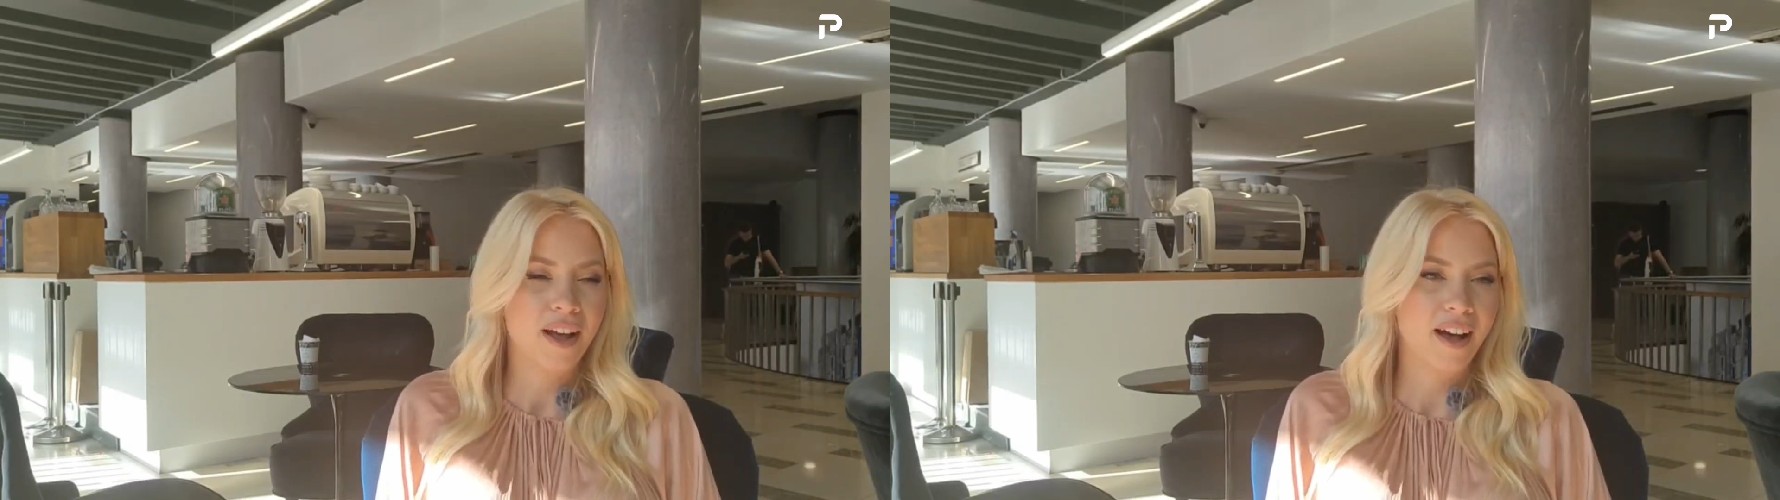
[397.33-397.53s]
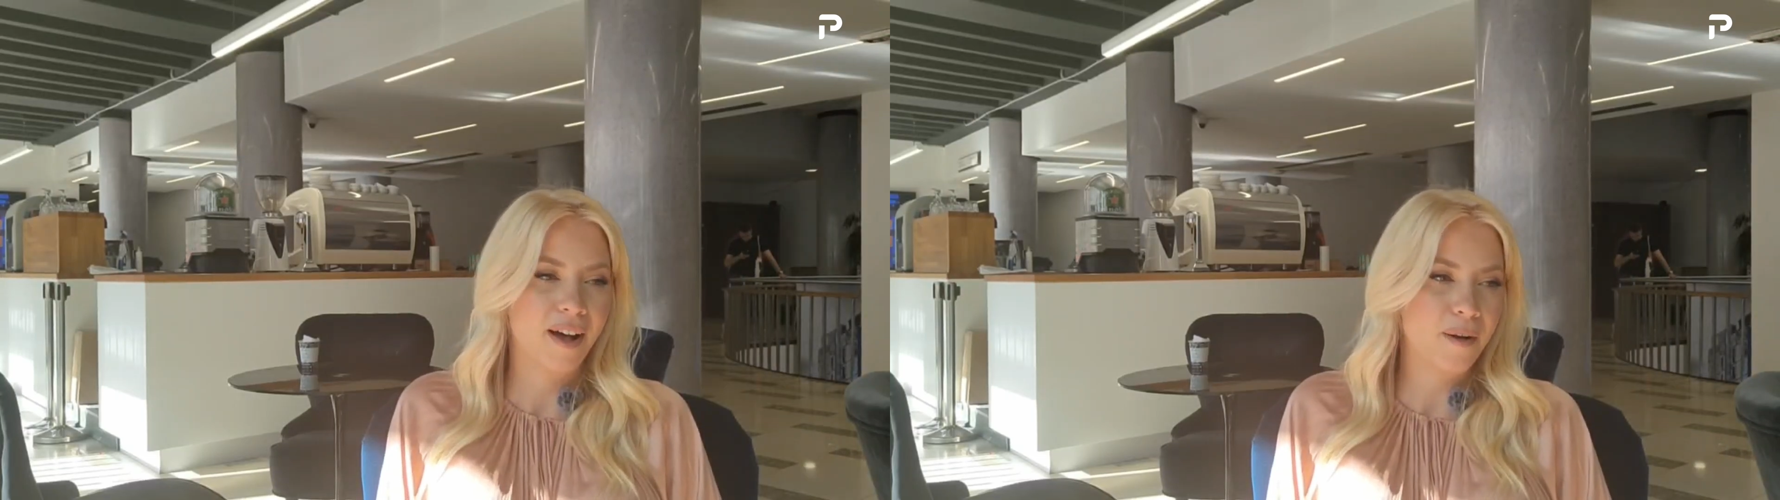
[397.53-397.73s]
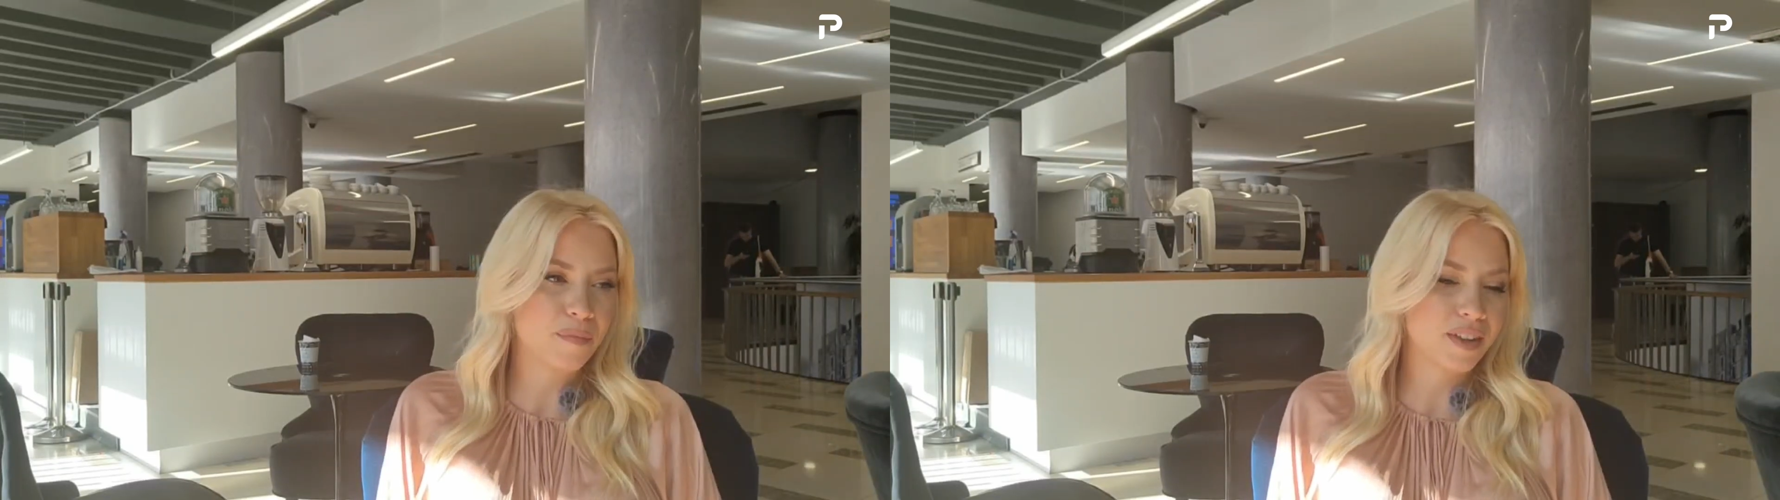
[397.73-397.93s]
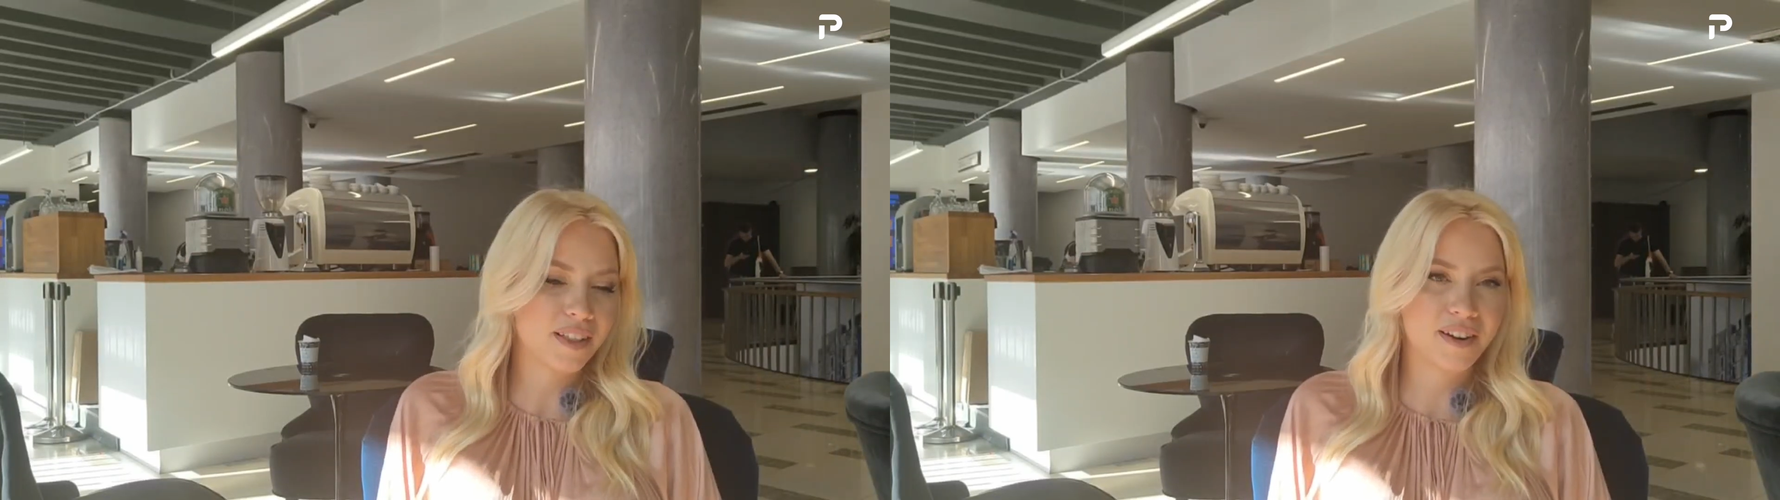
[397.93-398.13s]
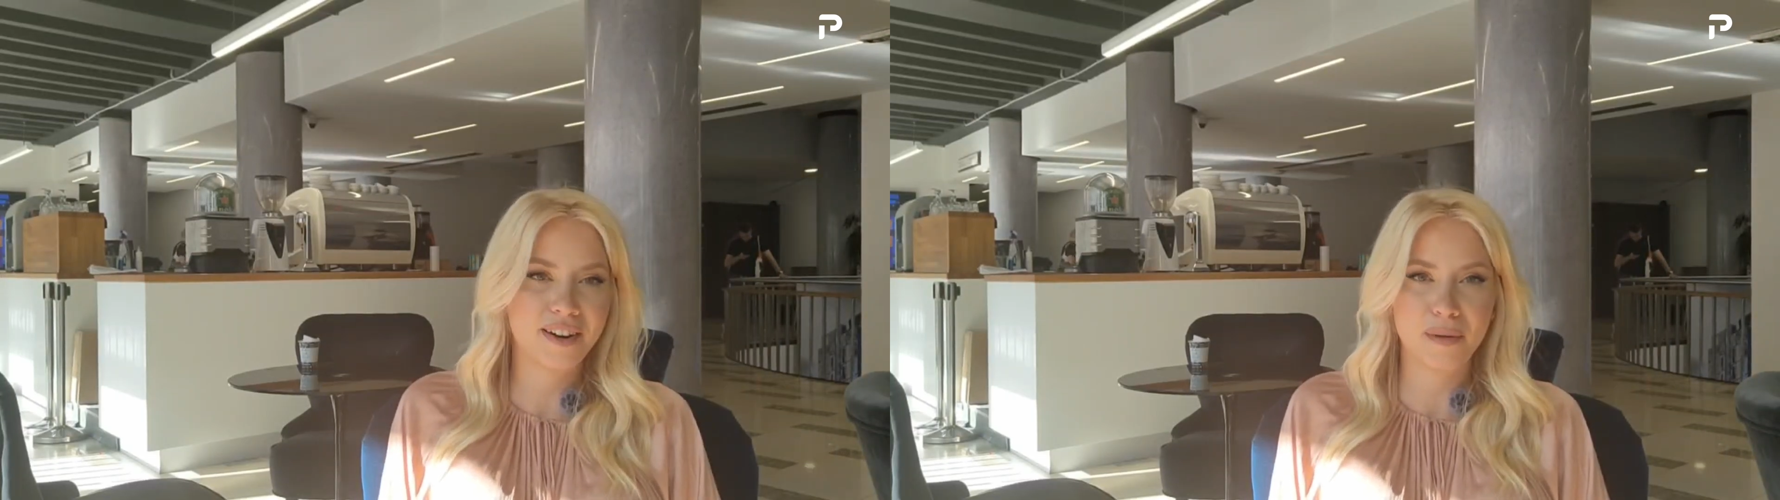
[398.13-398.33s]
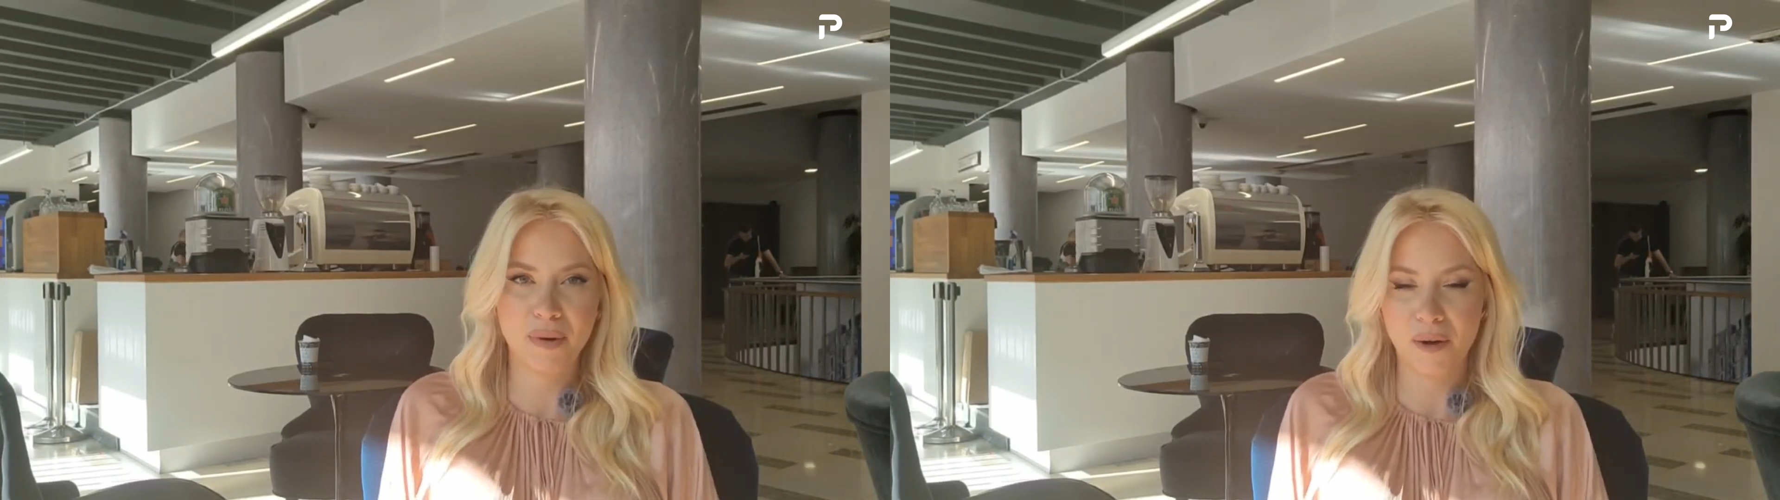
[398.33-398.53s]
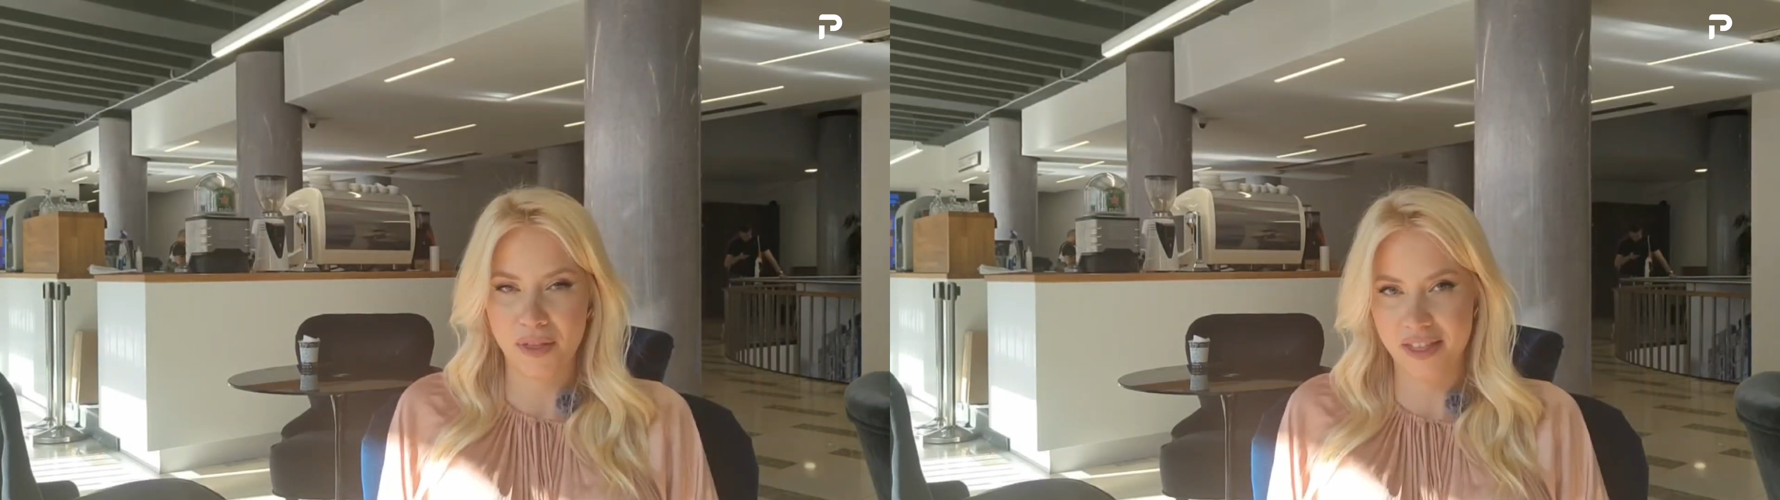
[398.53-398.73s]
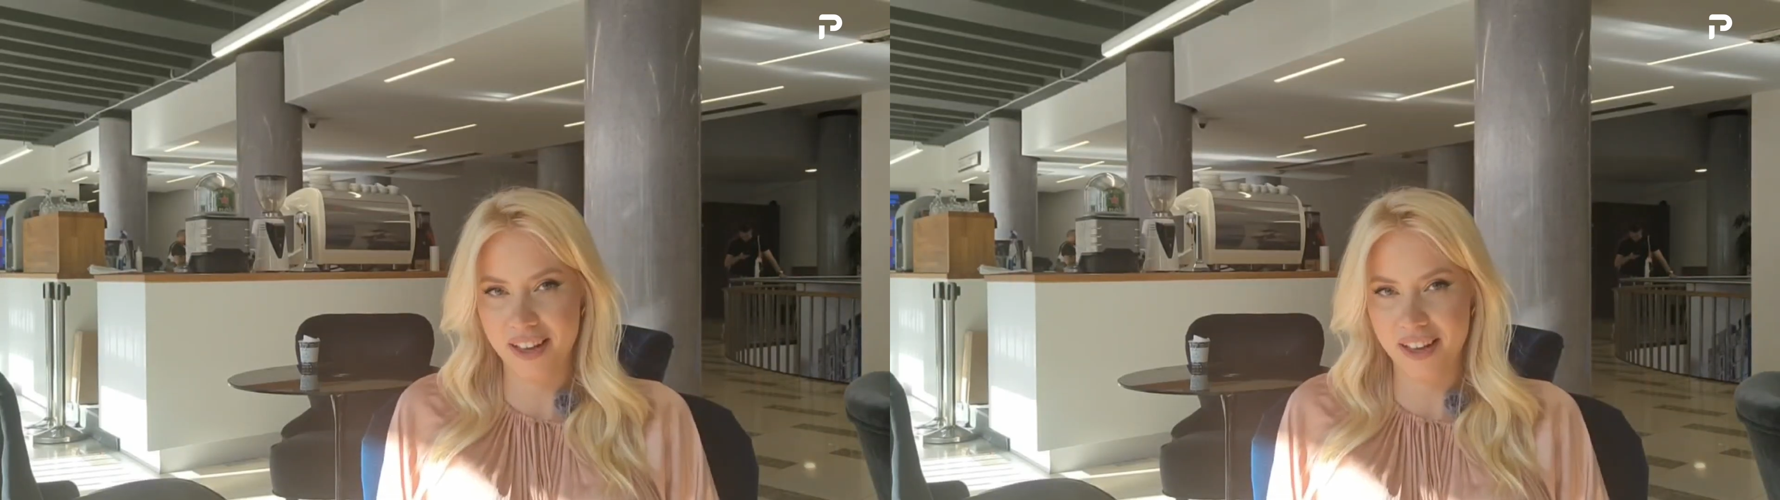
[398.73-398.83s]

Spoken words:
learn about the